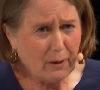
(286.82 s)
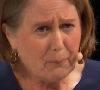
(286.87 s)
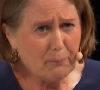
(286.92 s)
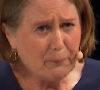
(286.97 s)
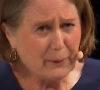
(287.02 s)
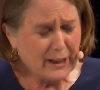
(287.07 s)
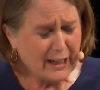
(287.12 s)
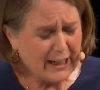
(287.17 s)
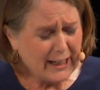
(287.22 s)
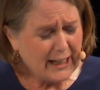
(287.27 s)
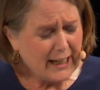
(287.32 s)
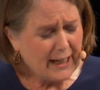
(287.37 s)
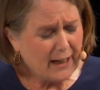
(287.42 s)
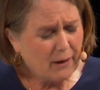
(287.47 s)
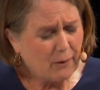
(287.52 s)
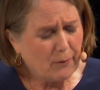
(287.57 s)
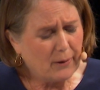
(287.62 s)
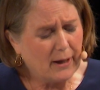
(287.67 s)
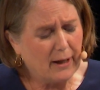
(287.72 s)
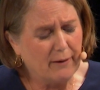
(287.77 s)
But
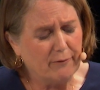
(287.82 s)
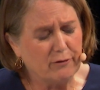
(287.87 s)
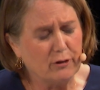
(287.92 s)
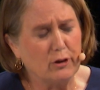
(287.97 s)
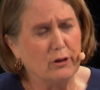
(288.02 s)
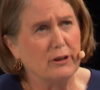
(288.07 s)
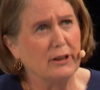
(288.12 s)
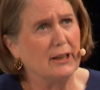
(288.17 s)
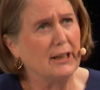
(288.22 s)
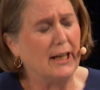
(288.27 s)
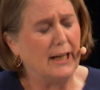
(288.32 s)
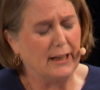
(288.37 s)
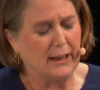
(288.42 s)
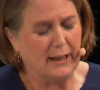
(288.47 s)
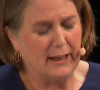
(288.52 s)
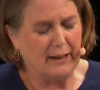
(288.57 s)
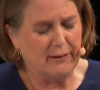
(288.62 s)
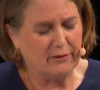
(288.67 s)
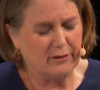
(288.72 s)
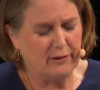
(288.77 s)
anyhow, I've learned a lot
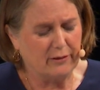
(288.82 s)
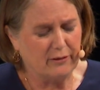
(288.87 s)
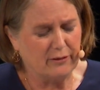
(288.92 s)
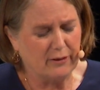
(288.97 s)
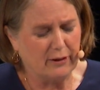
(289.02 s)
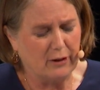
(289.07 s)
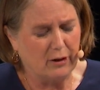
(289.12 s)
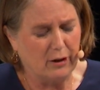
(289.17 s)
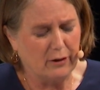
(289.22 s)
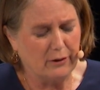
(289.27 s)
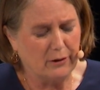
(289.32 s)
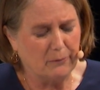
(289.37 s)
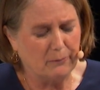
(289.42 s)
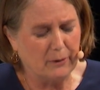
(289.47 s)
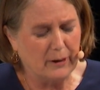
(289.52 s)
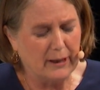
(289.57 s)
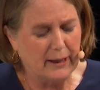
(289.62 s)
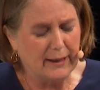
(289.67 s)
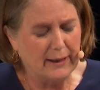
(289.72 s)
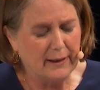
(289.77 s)
of lessons along the
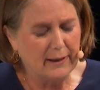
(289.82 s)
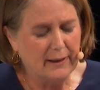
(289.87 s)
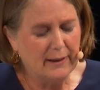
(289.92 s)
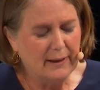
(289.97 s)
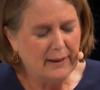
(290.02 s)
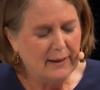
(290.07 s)
way,